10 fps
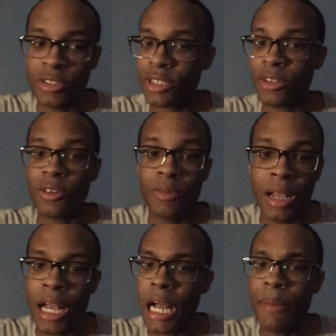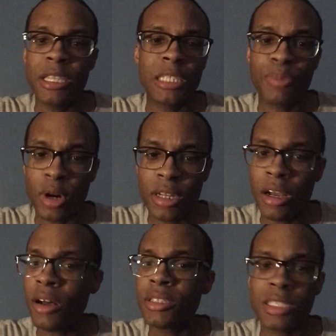So I've been supporting
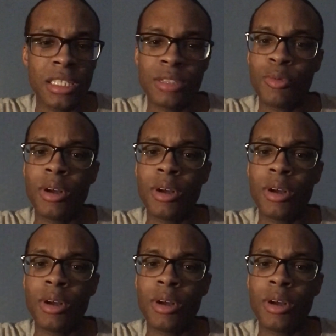y'all since